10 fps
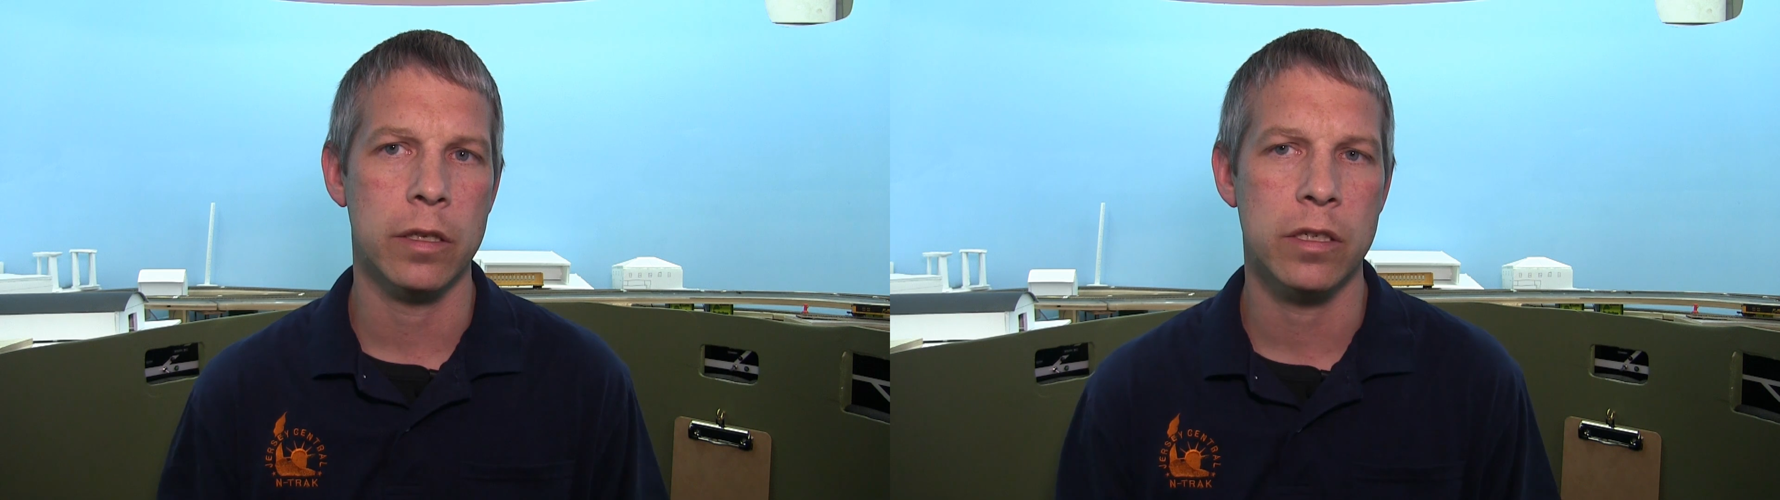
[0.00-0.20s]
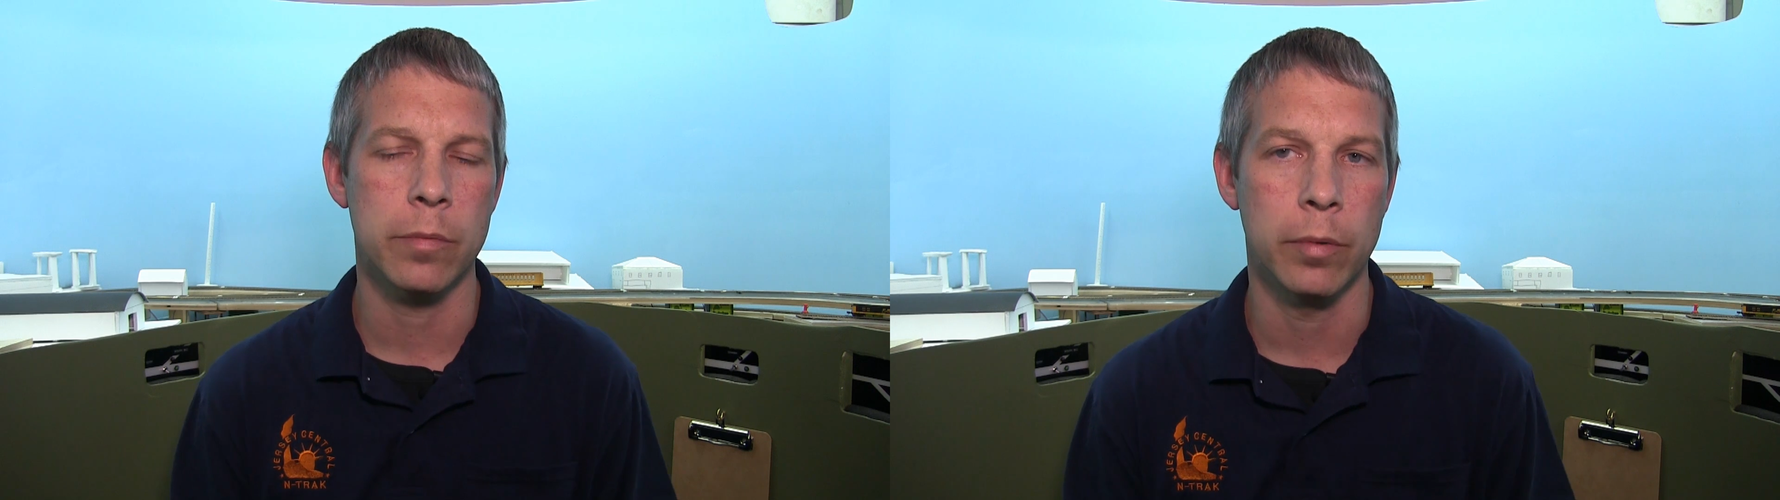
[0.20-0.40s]

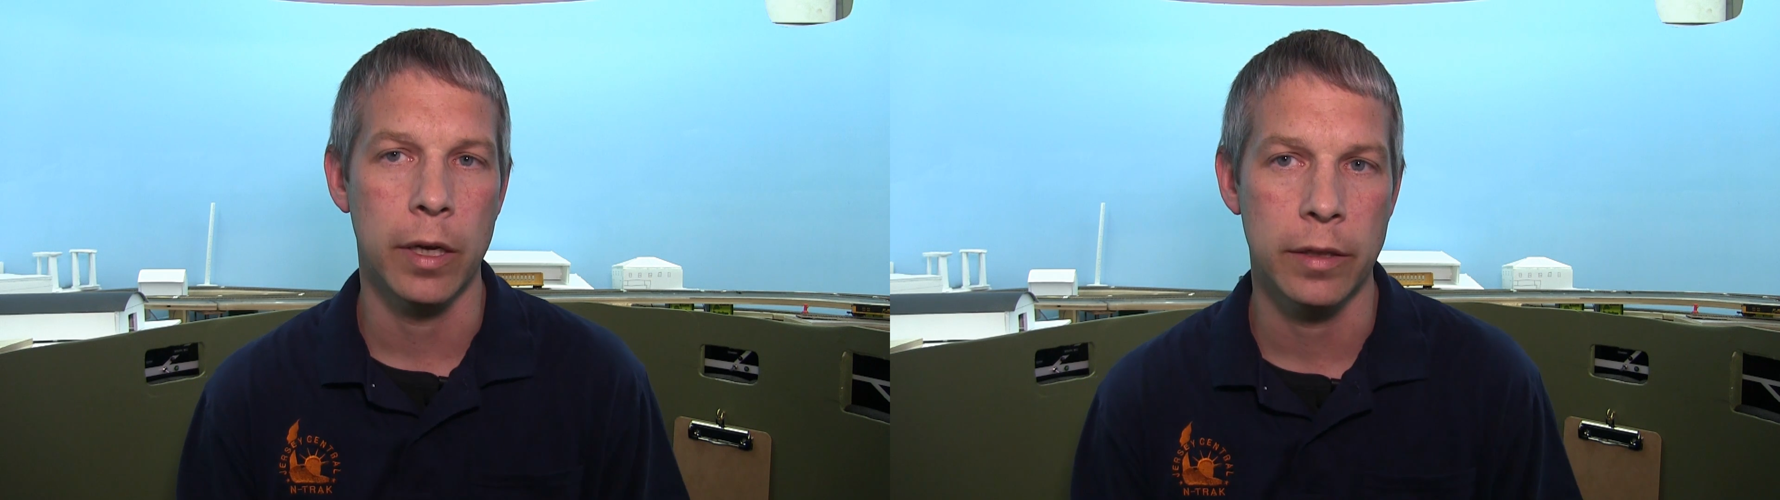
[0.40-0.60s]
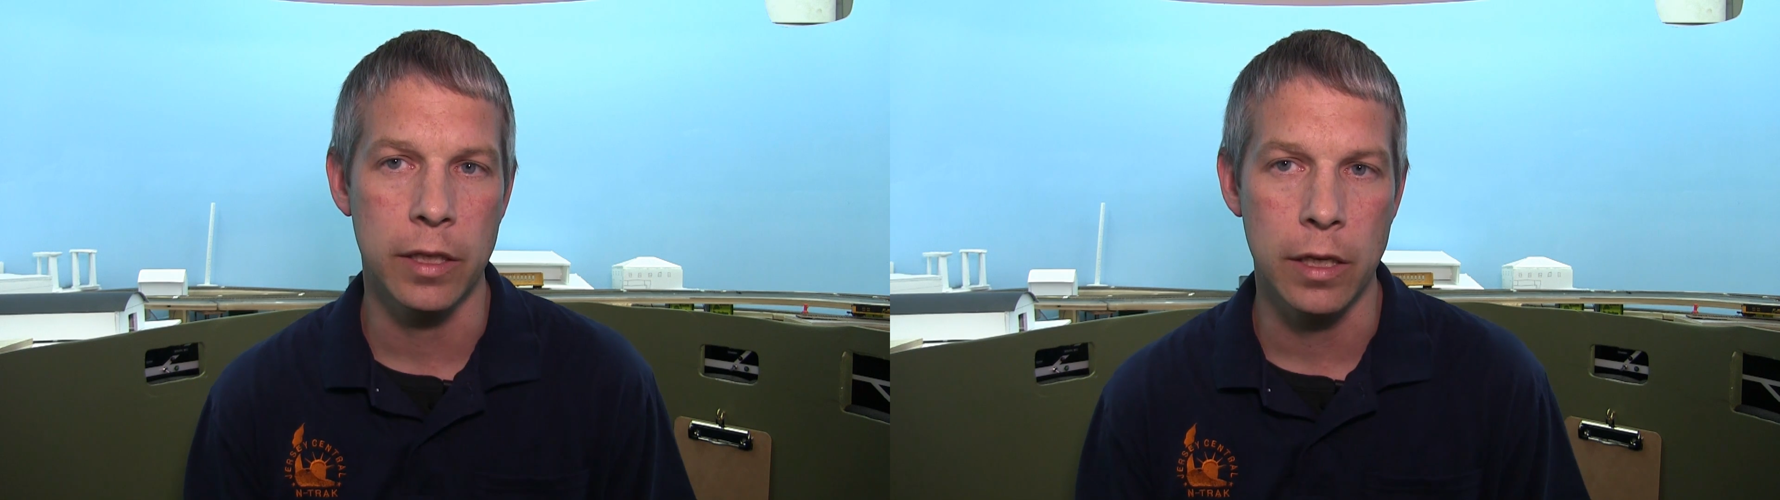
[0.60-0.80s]

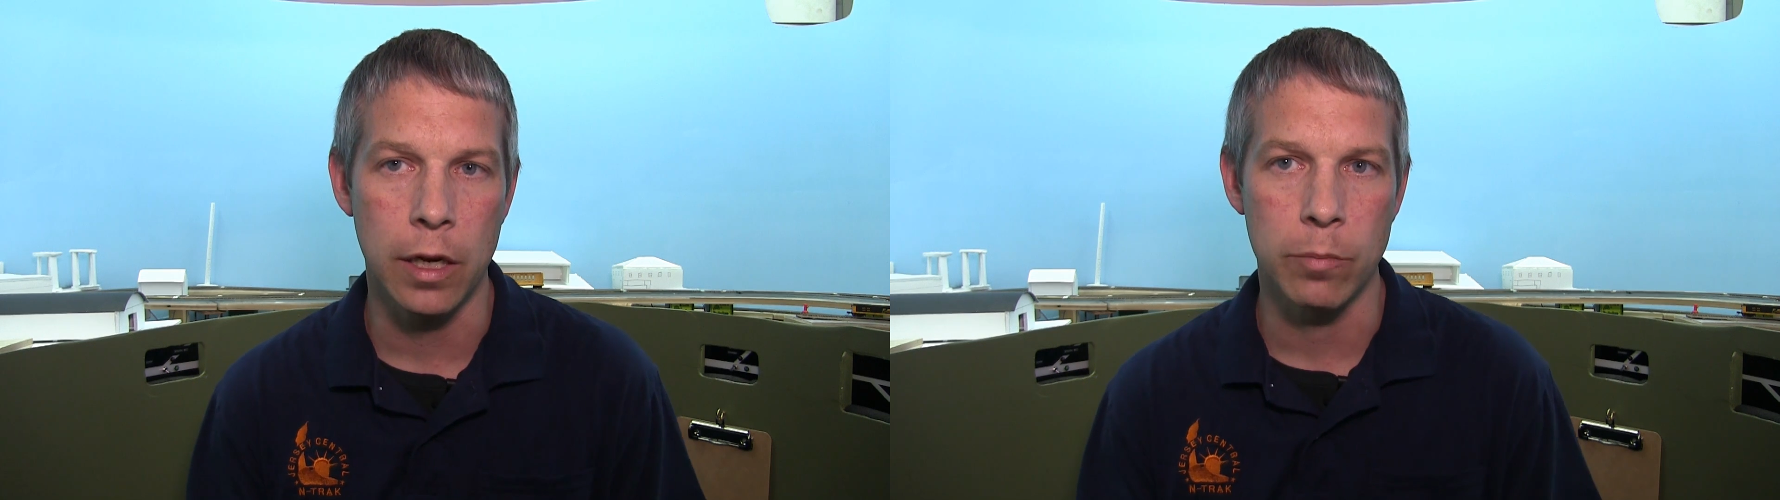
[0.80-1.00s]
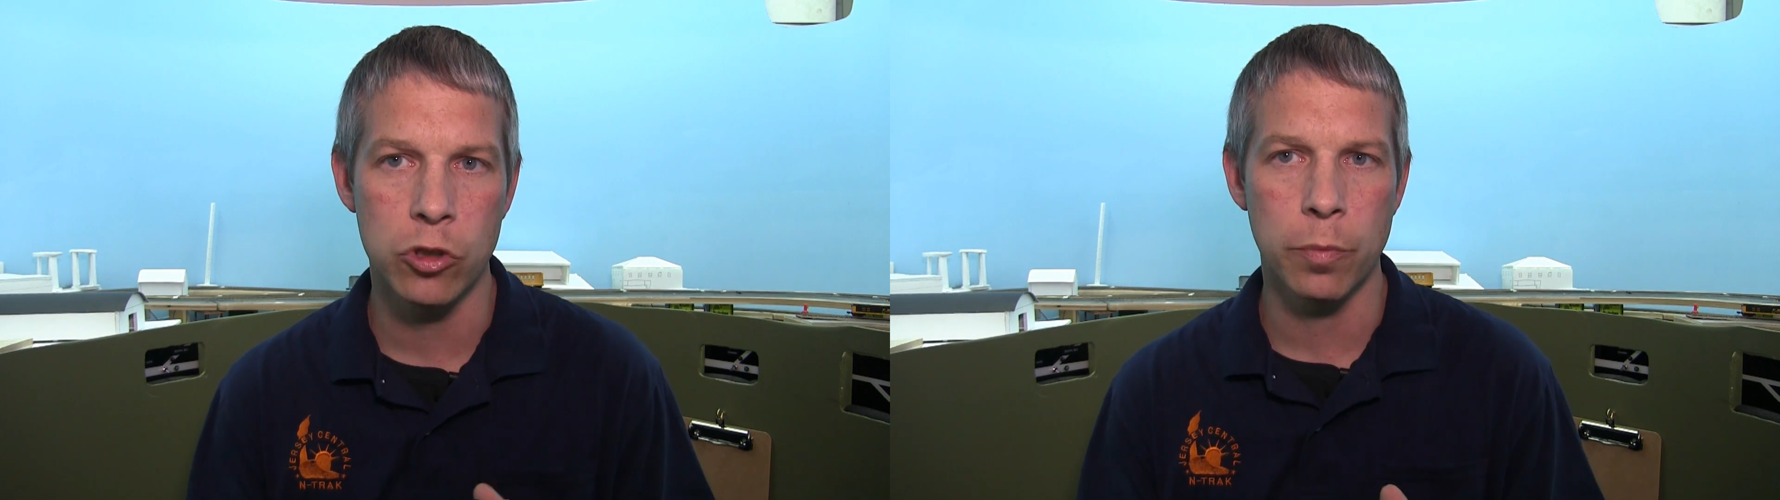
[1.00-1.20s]

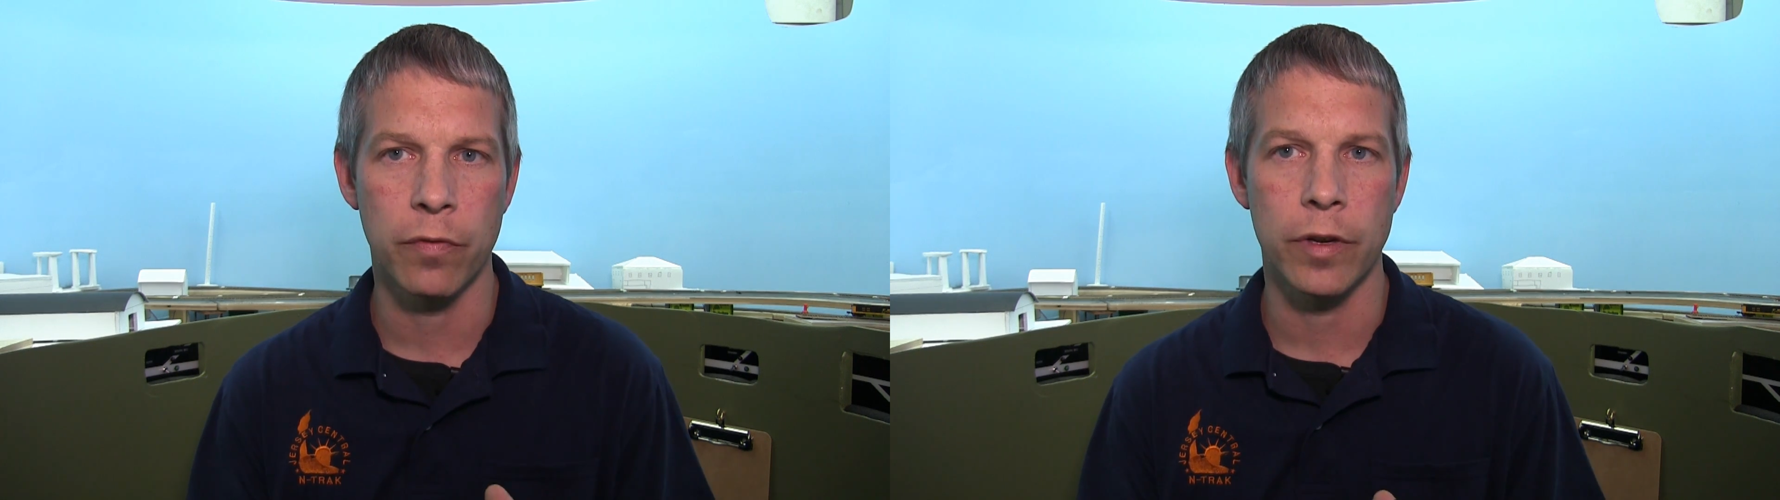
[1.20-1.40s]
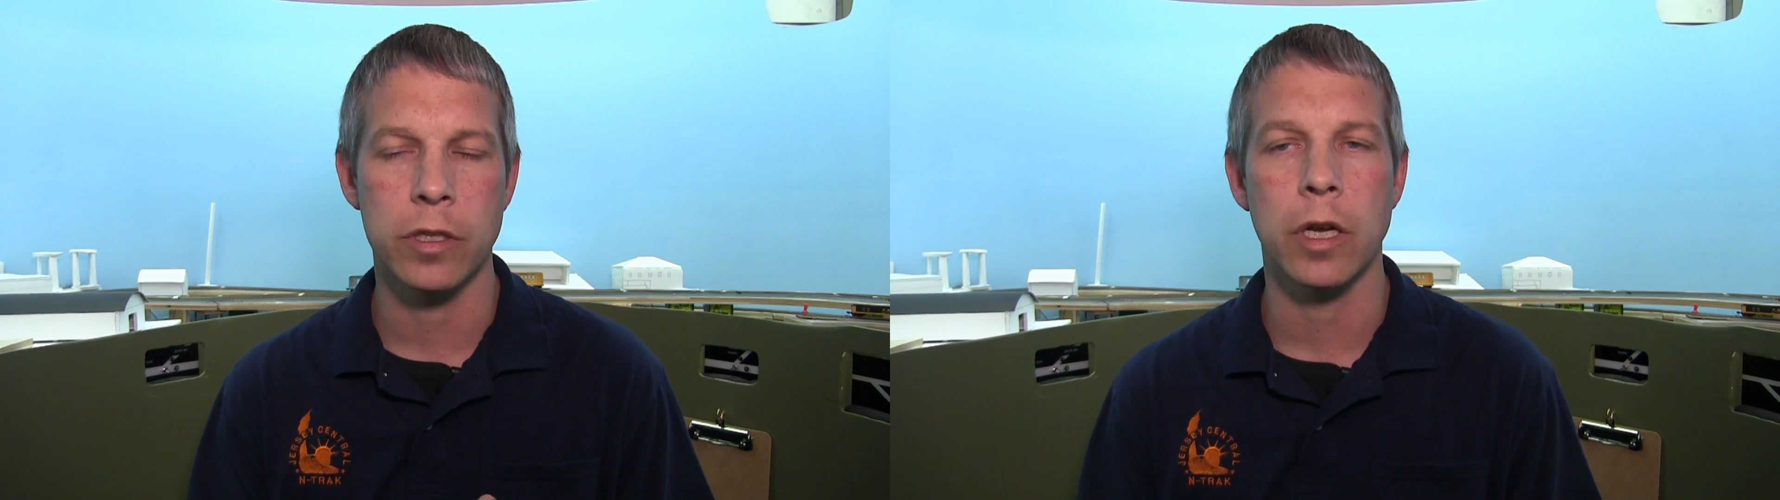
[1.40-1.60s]

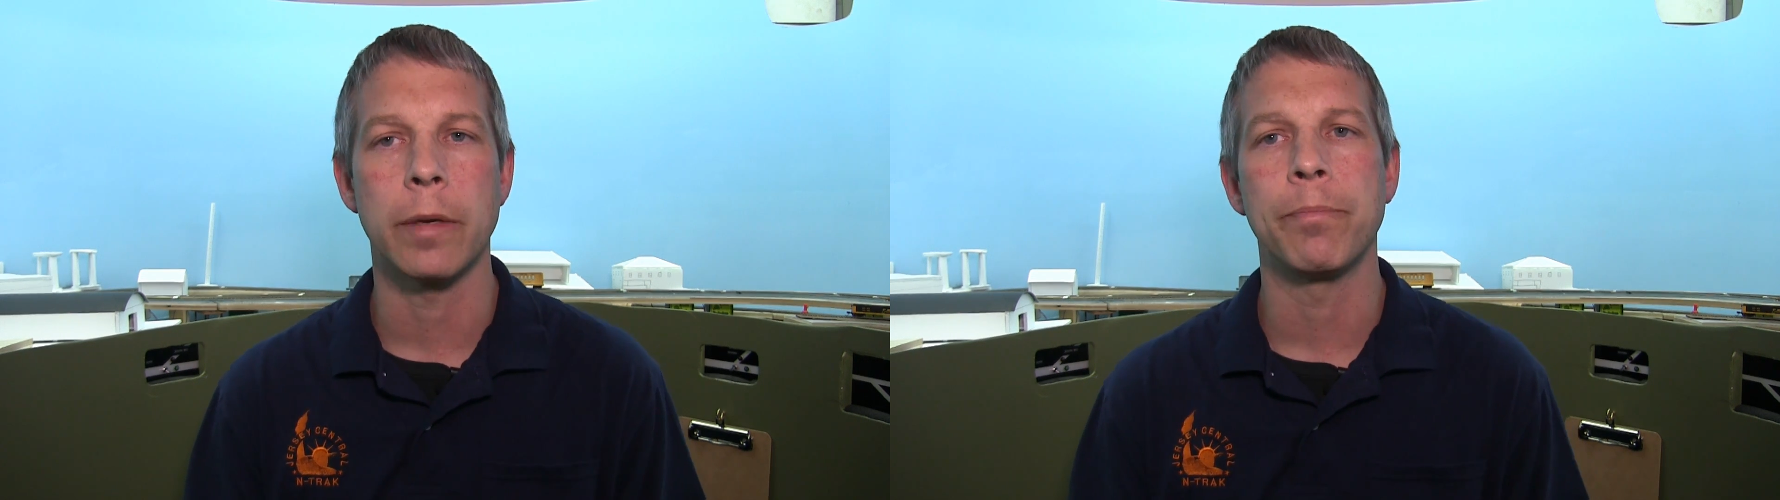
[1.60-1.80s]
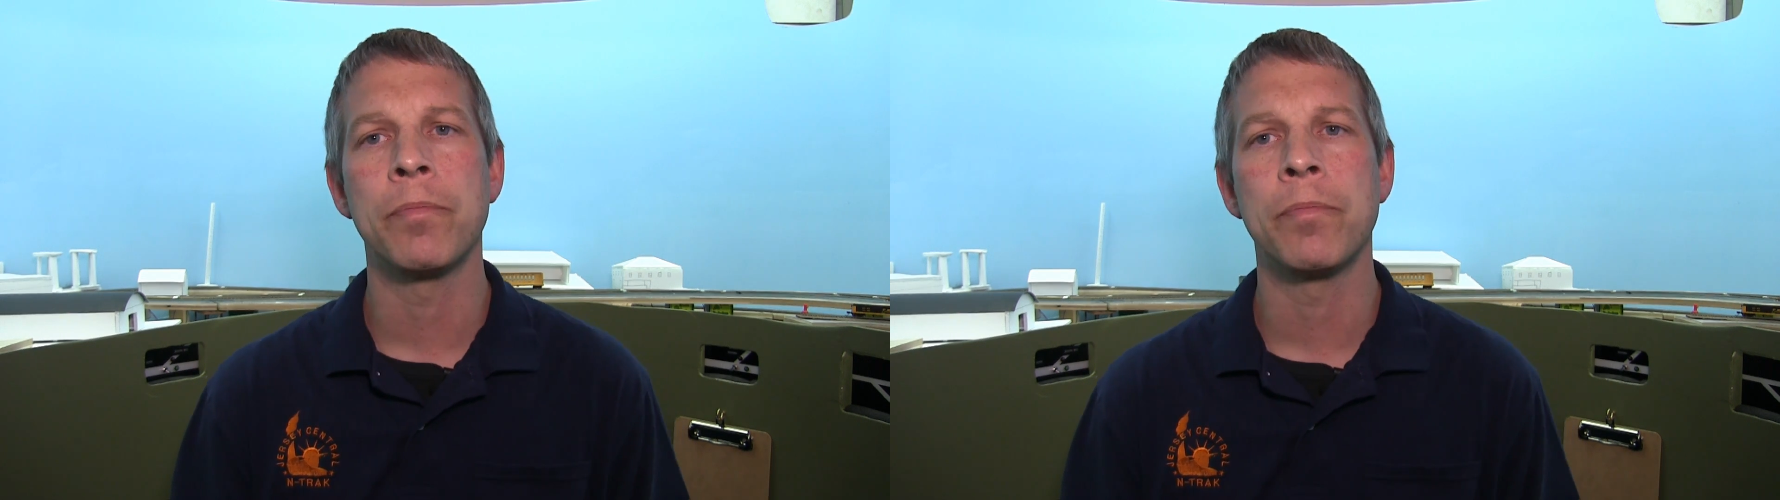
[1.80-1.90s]
Superfund site.